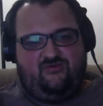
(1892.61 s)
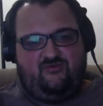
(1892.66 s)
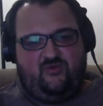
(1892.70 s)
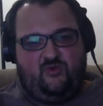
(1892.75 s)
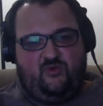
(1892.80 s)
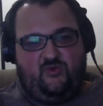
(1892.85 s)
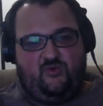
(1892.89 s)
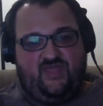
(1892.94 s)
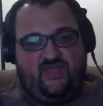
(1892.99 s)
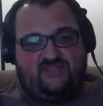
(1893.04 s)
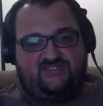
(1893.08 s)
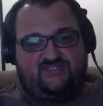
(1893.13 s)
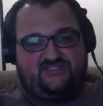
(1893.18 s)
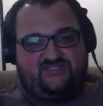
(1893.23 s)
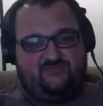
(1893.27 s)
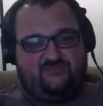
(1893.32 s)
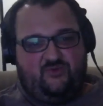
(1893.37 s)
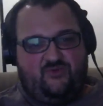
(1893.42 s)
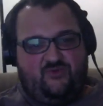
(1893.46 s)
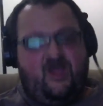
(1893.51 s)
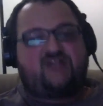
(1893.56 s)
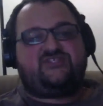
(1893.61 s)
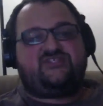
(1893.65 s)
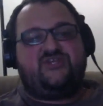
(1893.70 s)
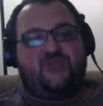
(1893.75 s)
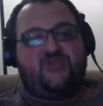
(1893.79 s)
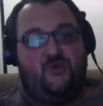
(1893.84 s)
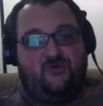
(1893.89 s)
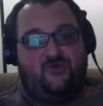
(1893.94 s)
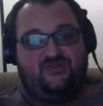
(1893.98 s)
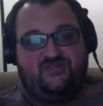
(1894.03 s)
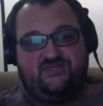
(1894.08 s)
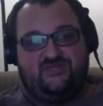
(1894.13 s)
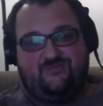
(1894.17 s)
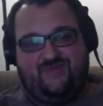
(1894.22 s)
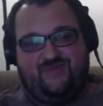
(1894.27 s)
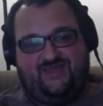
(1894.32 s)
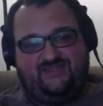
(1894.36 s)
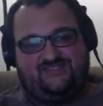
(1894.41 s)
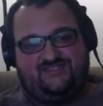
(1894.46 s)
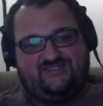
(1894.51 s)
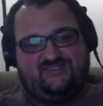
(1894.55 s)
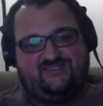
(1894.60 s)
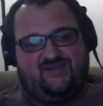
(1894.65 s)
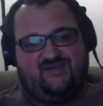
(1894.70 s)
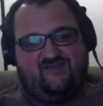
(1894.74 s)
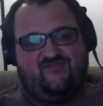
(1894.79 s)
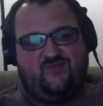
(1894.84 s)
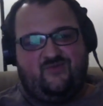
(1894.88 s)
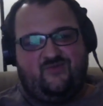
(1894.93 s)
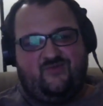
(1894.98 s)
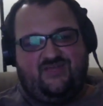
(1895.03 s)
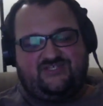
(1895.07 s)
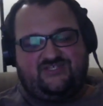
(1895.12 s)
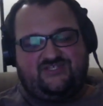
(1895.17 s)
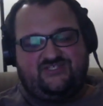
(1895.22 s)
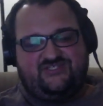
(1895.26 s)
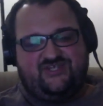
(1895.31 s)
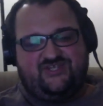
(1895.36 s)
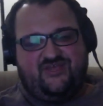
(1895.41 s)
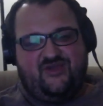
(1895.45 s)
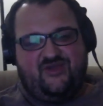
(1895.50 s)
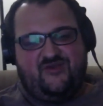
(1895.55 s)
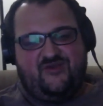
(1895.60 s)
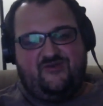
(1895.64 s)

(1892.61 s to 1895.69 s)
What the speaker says: who got to go to the debates a few elections ago,